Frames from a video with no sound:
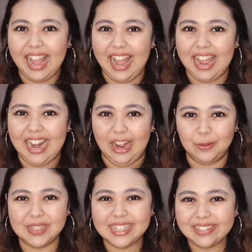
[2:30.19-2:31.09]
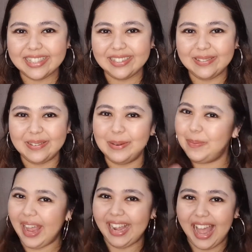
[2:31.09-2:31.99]
And I hope to see you soon.
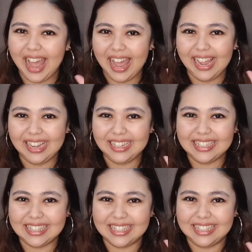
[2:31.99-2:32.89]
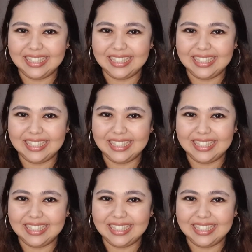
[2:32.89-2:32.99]
Bye guys!